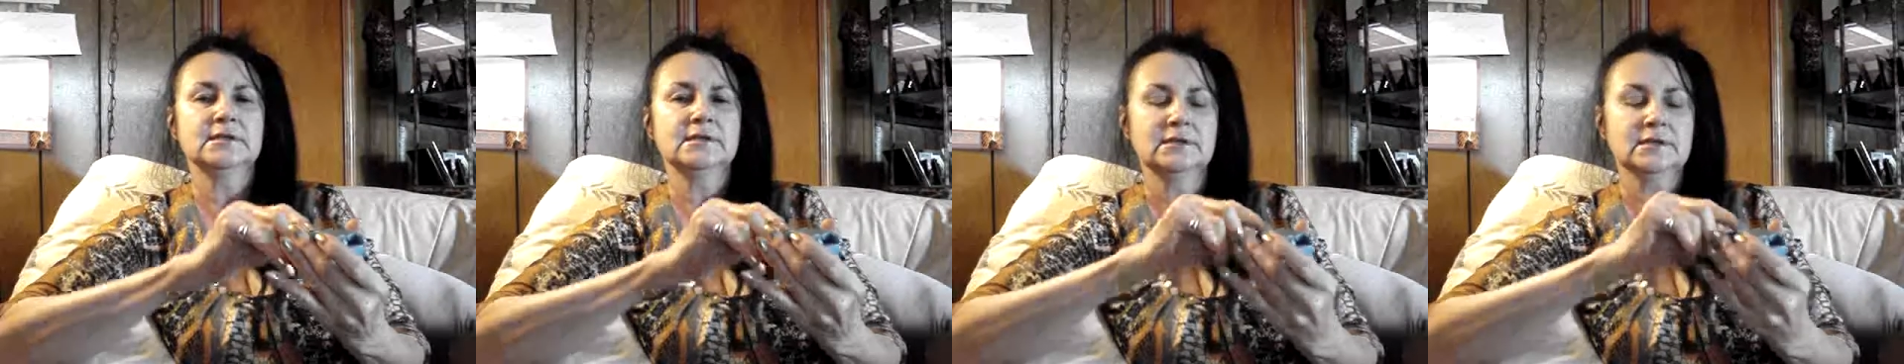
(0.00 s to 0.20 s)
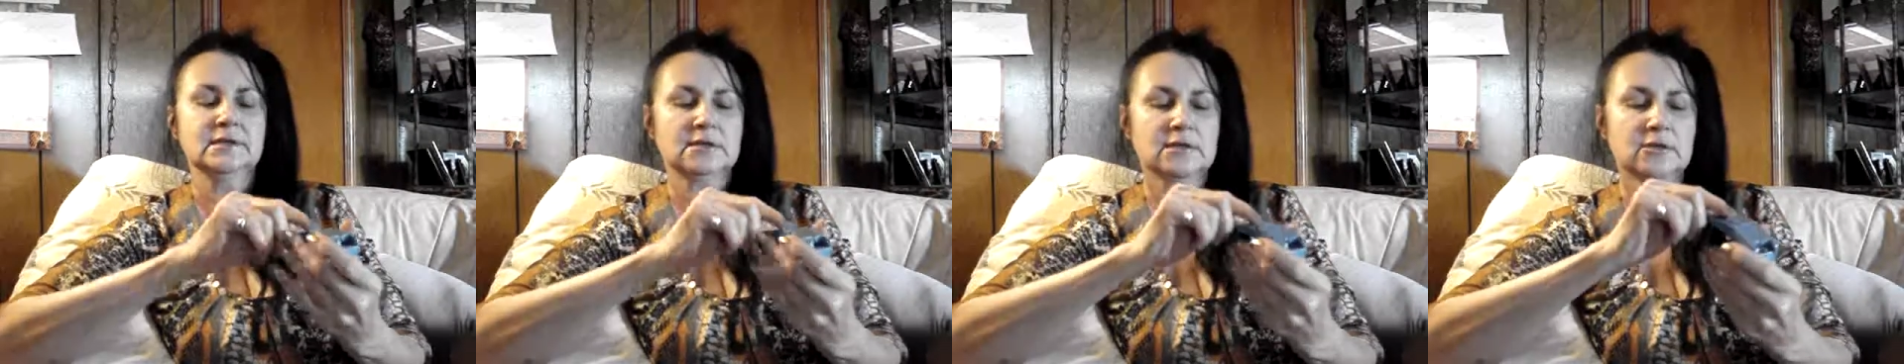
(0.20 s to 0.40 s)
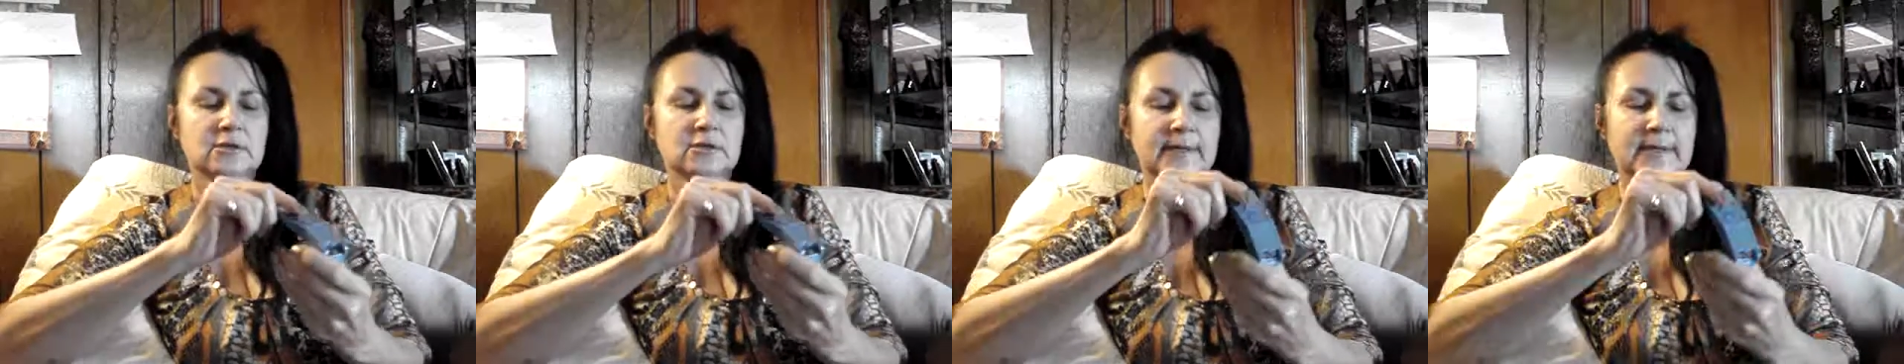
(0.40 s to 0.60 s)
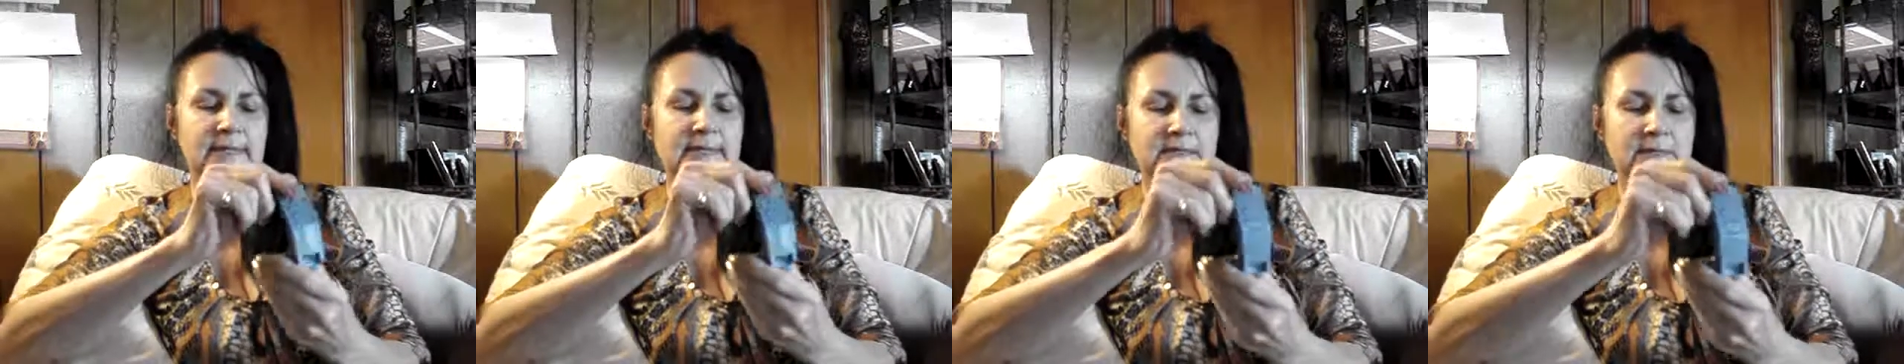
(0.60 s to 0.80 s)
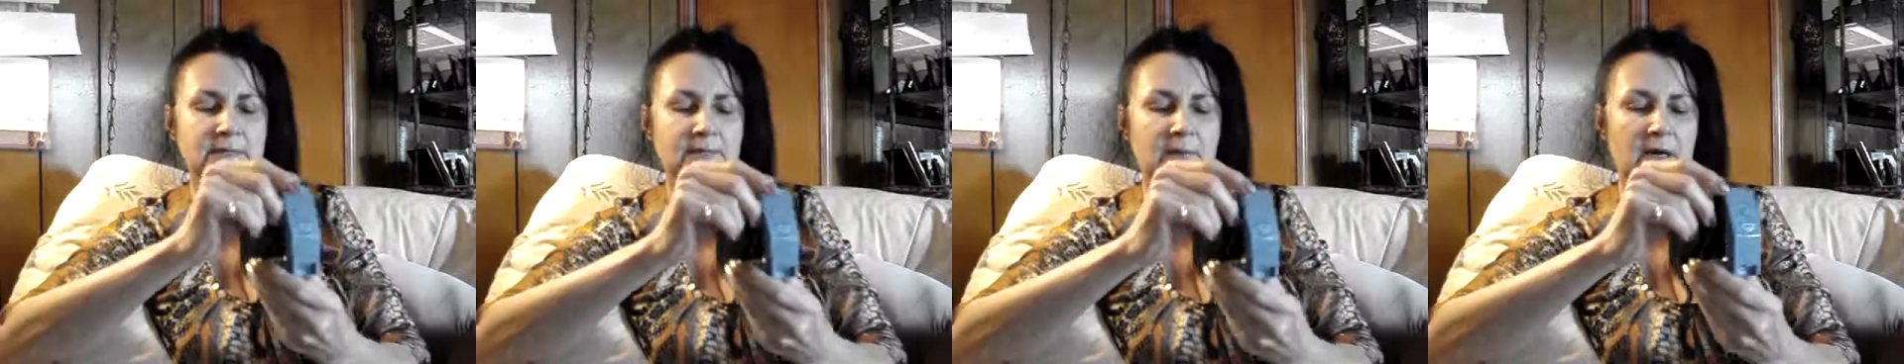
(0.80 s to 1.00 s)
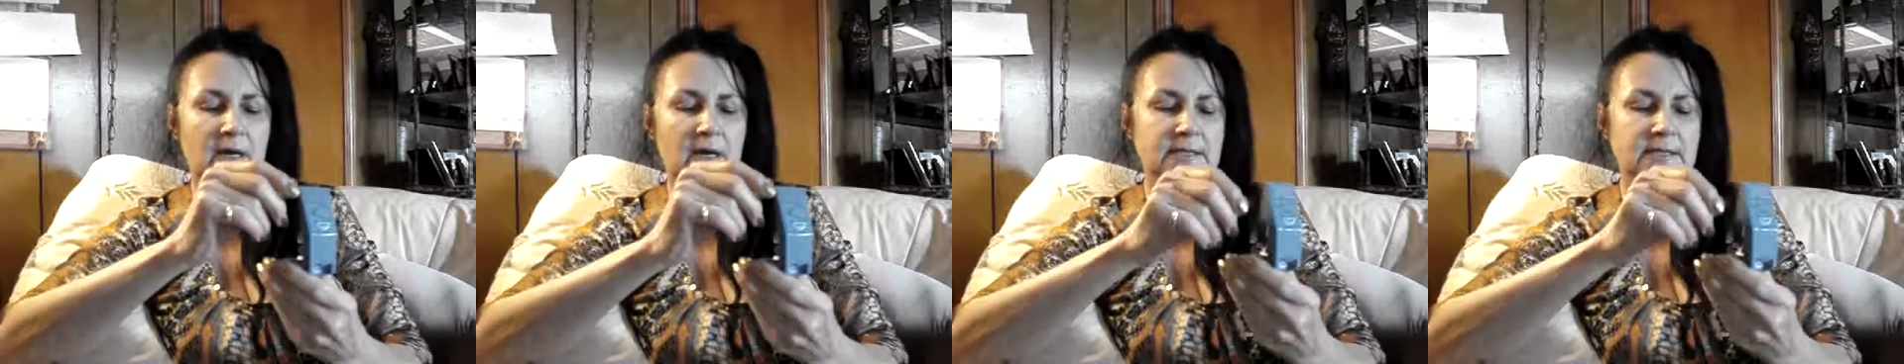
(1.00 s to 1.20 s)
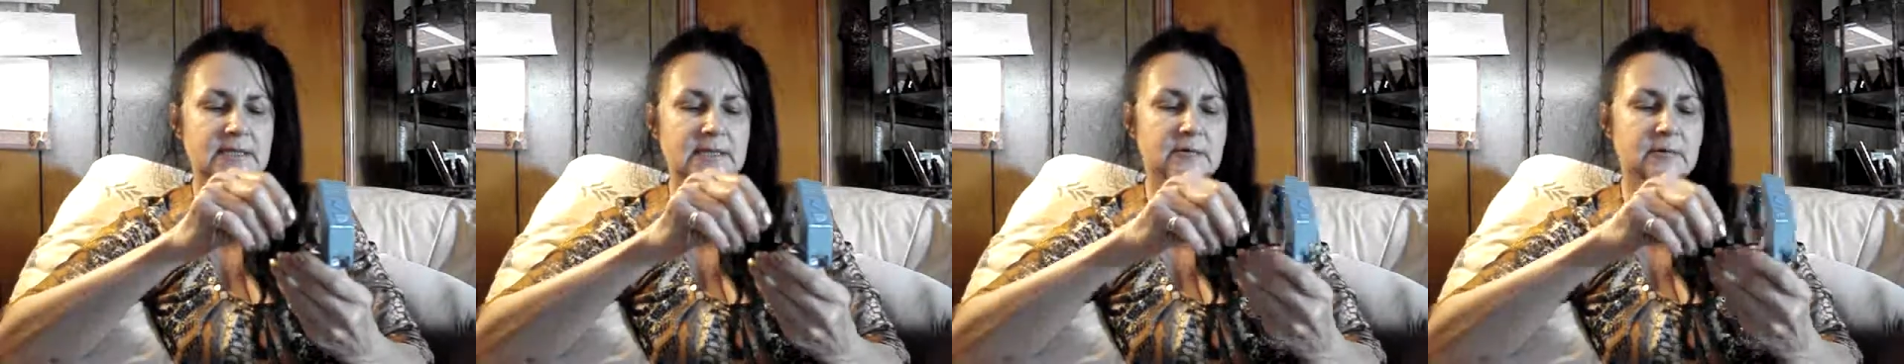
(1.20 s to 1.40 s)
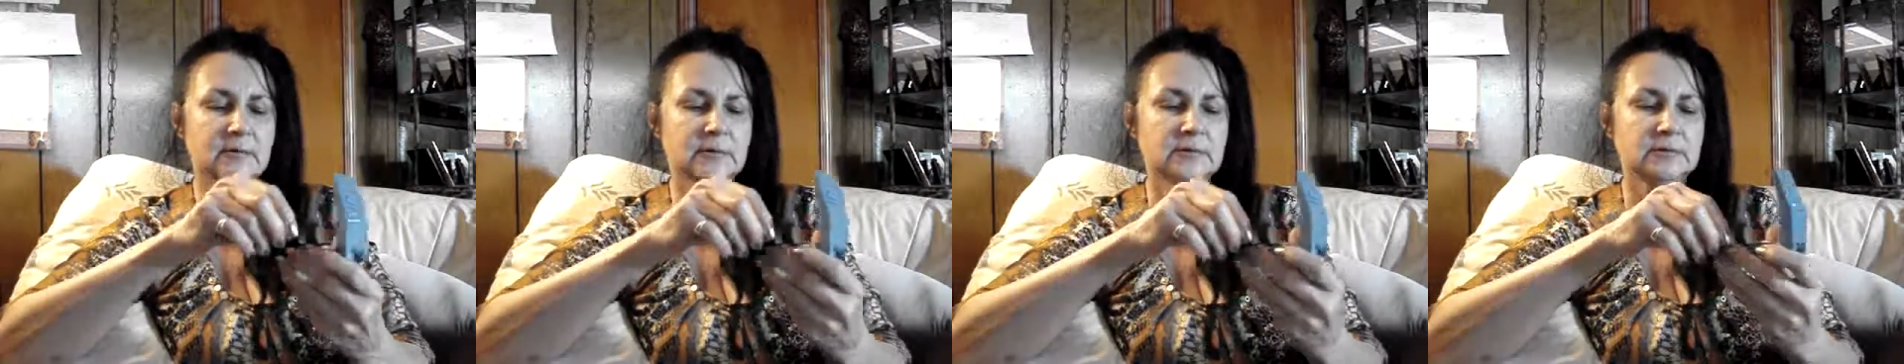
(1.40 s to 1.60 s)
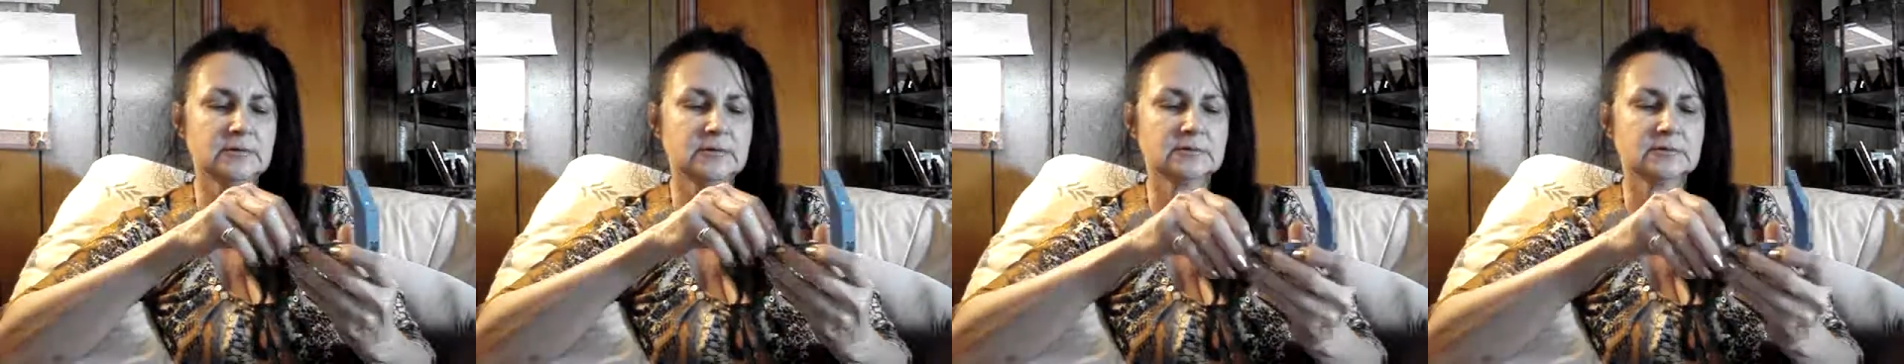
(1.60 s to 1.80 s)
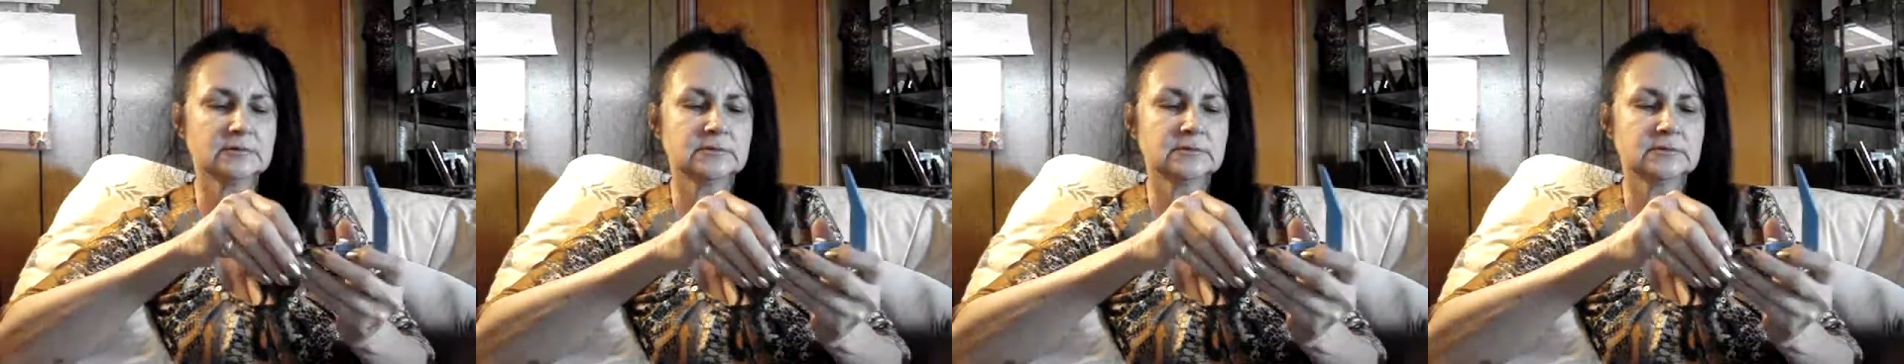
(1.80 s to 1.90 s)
as quick as possible